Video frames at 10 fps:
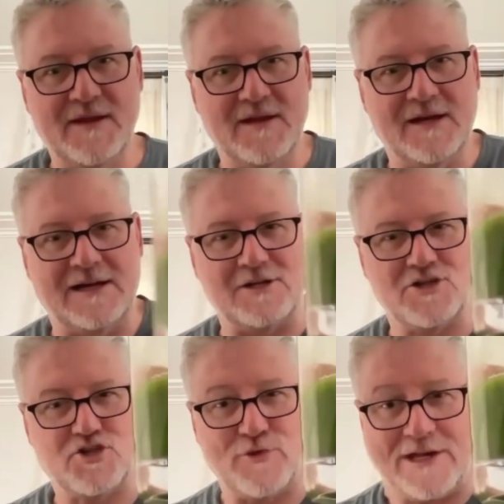
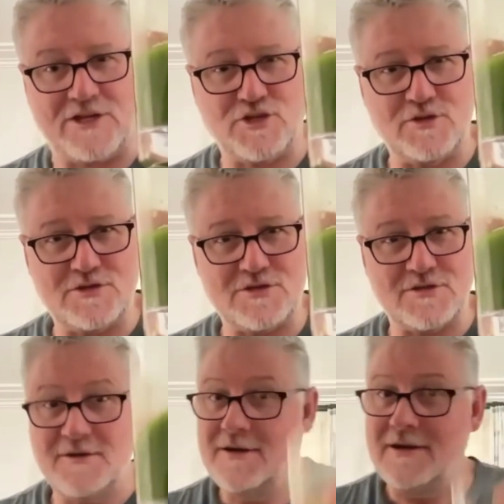Shrek juice,
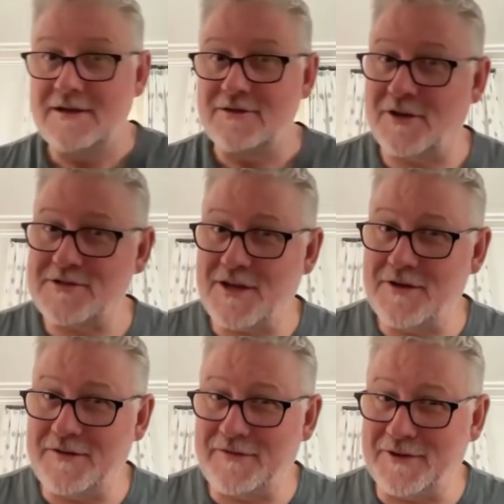not so
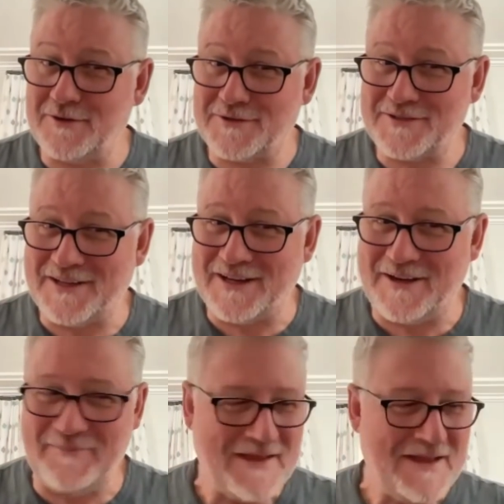difficult, you
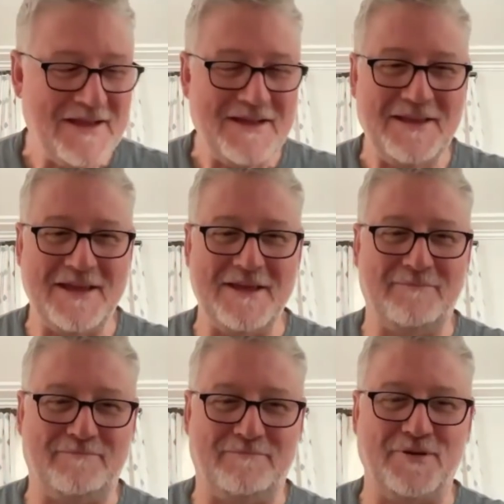know. Yeah,
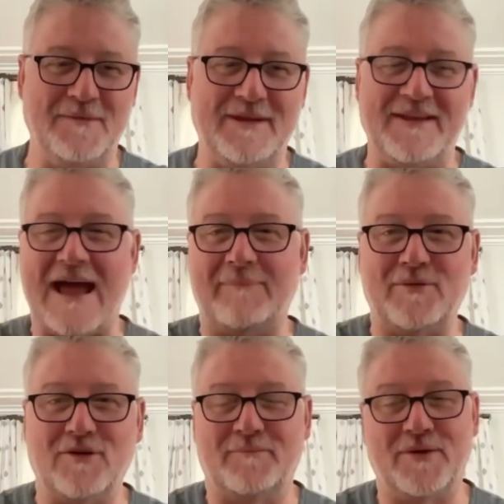you put a bit of
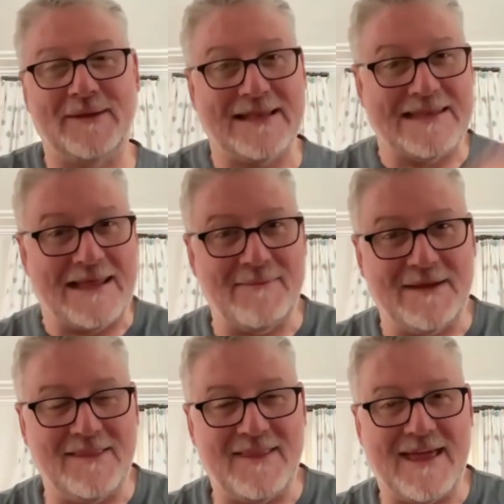apple, put a bit of lemon
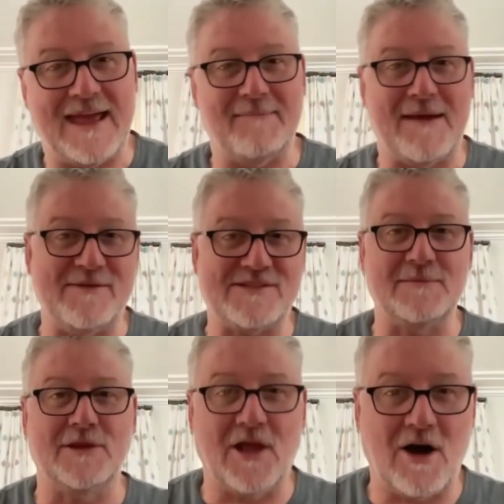in there, maybe some
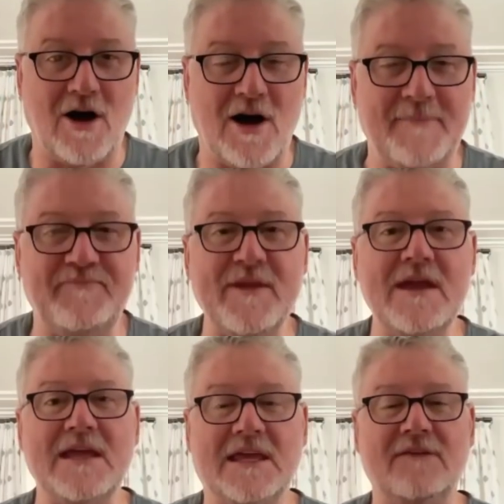lime,
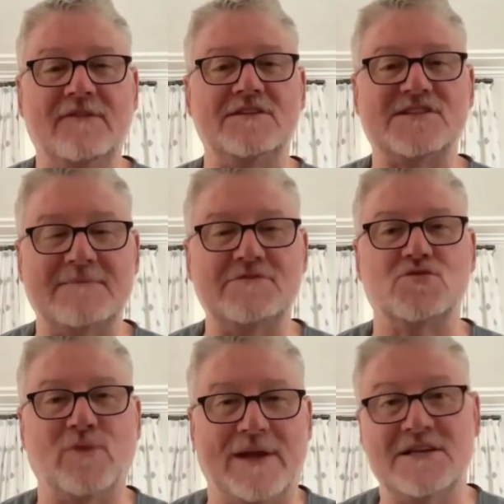give it some
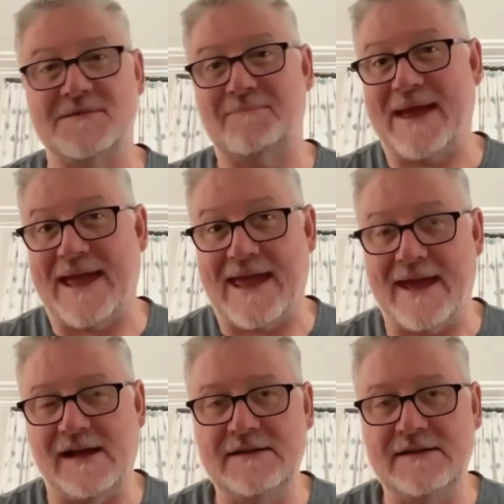sweetness, a pear,